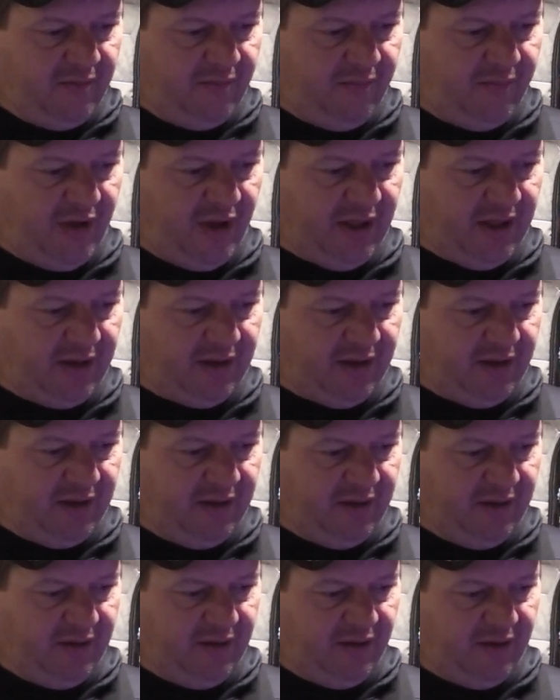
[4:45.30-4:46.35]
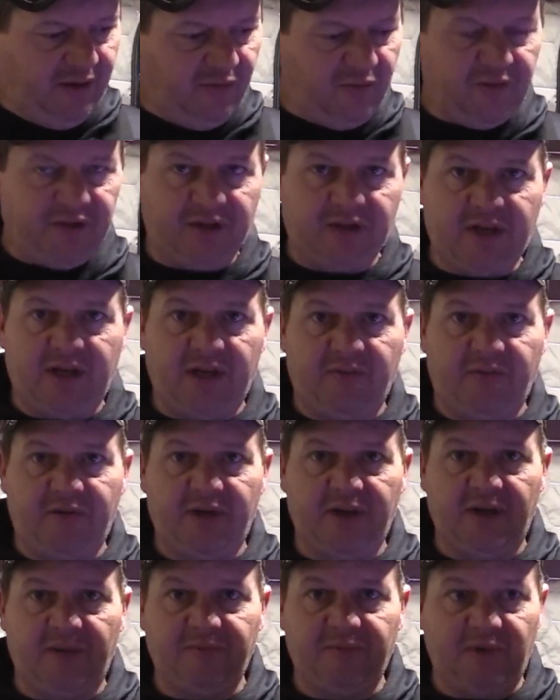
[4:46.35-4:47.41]
But you know, with this kind of
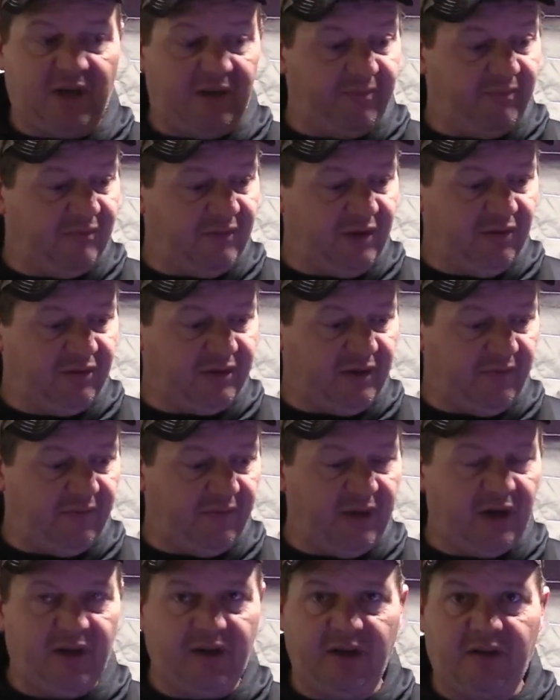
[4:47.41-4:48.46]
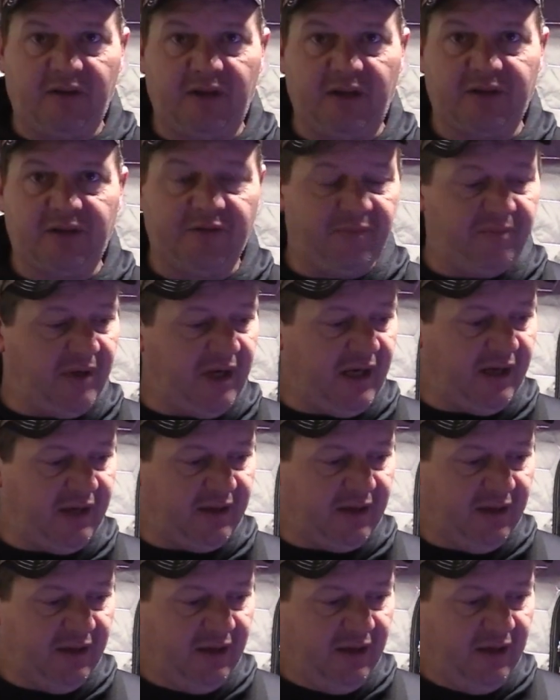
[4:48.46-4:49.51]
front, I'm using a very aggressive bait,
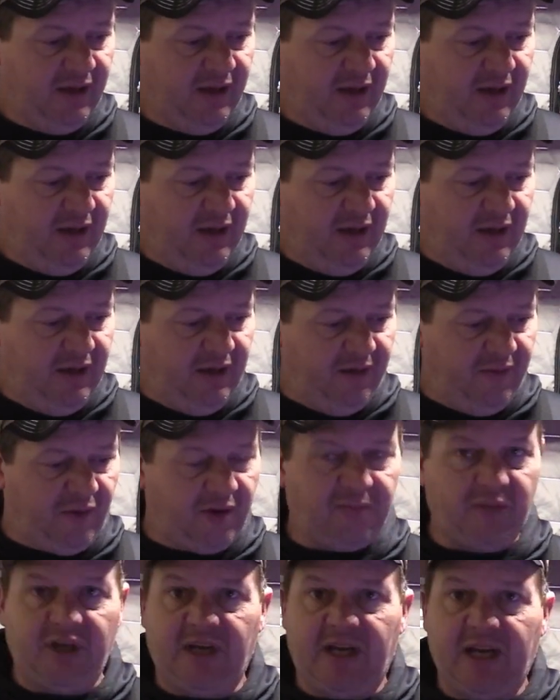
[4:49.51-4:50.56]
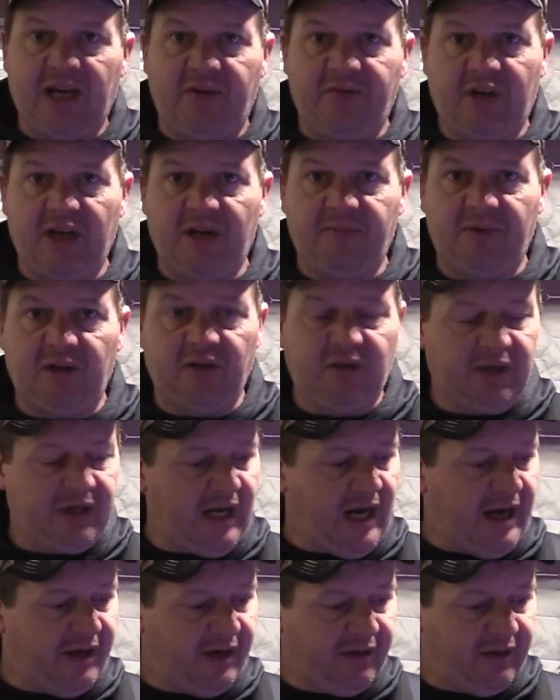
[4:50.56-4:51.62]
and normally you can't even get him to look
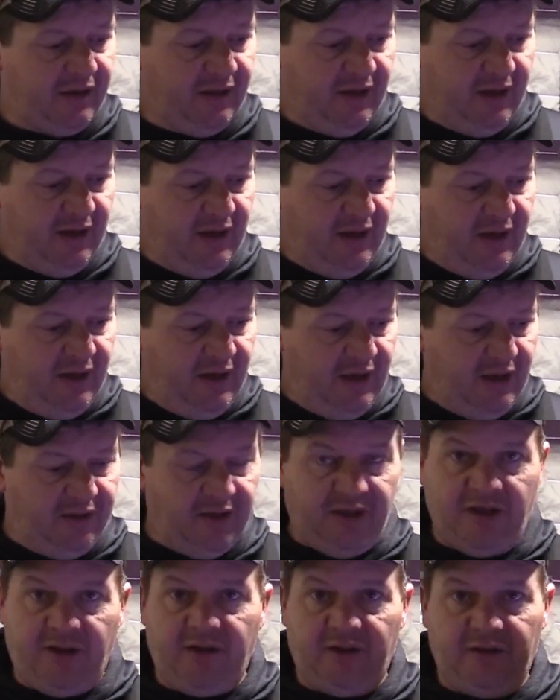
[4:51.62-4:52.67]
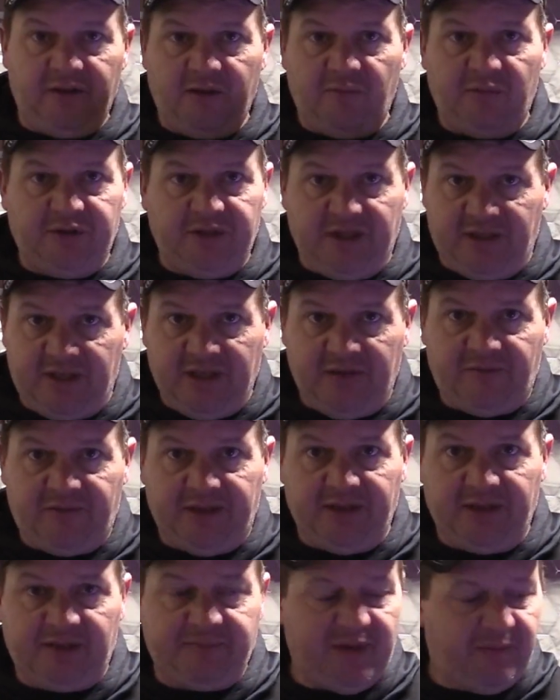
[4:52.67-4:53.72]
at it. And that other little one that did
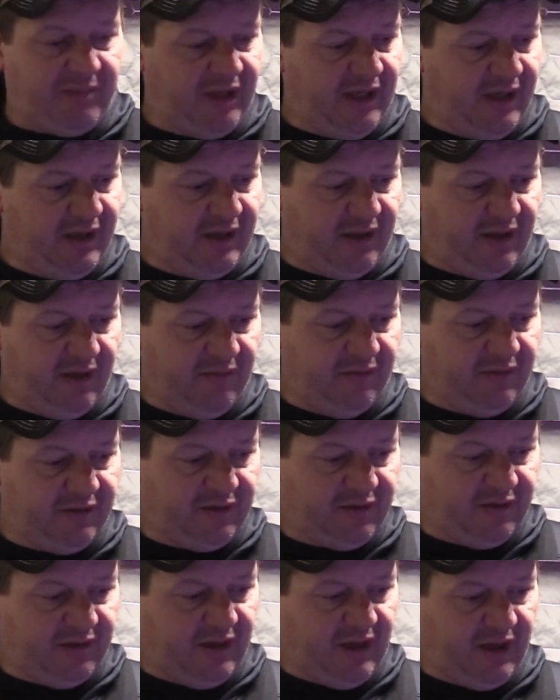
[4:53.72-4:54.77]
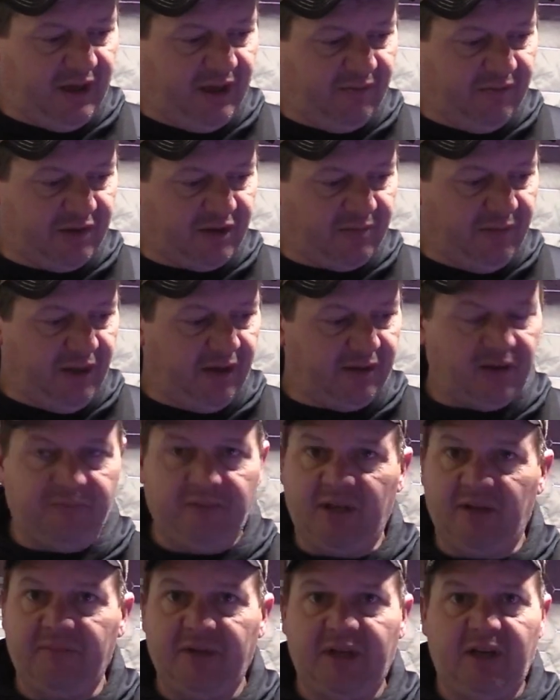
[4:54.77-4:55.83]
finally come up and hit it, he was smaller,
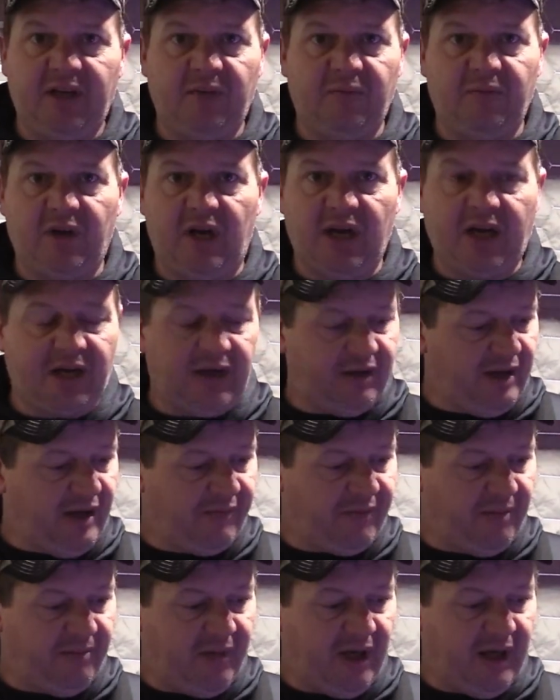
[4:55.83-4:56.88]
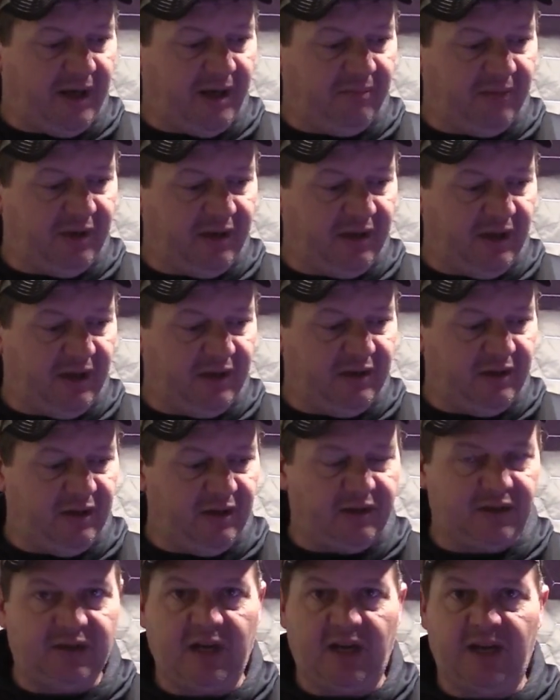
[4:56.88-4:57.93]
but I mean, he rocketed off the bottom and
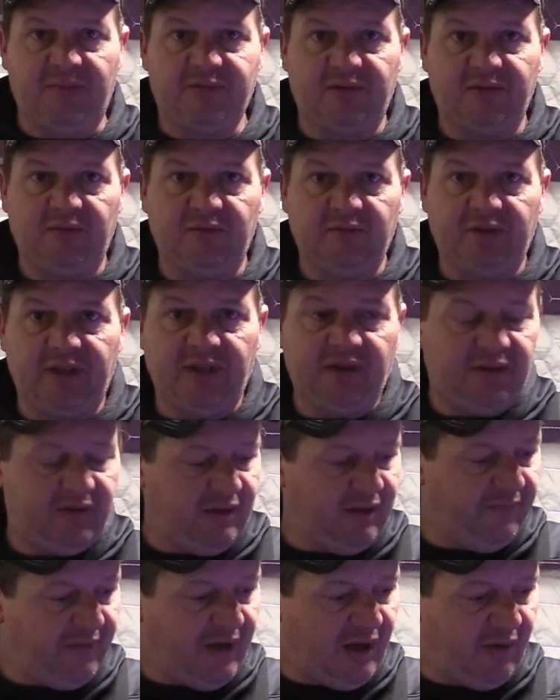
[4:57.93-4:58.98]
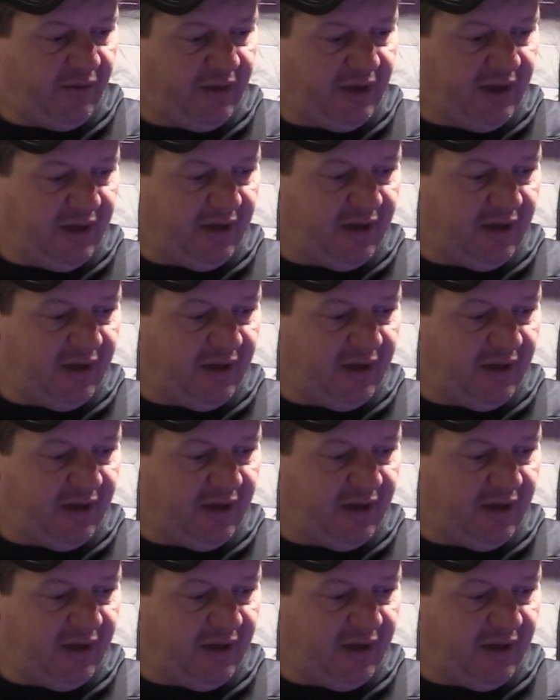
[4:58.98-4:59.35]
just absolutely devoured it.